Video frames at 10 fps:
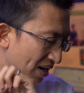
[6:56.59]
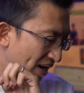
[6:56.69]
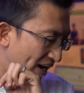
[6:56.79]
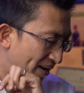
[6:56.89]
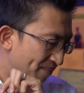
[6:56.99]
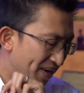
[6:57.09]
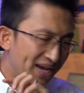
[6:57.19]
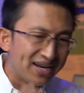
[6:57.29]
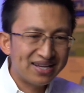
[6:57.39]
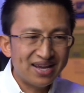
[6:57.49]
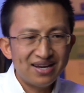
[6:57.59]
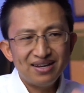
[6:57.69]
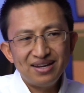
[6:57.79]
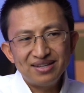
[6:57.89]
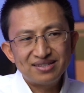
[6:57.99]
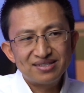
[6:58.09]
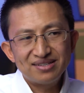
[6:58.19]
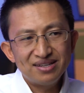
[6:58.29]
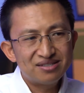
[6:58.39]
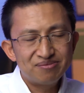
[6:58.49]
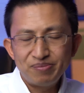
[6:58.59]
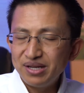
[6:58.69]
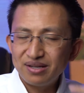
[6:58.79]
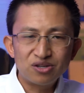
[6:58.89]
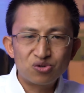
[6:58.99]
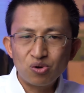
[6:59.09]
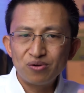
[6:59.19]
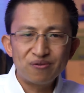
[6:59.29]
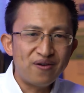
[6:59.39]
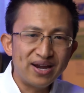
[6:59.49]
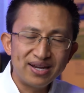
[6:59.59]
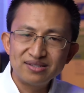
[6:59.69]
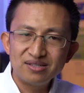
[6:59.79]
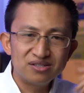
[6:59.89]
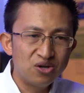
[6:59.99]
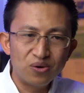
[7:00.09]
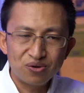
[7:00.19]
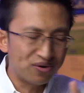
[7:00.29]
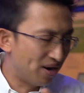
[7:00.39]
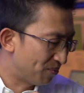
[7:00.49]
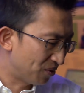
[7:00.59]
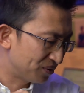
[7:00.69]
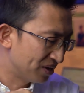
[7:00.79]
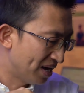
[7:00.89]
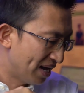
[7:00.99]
And again, it's being in control of your finances, knowing your numbers,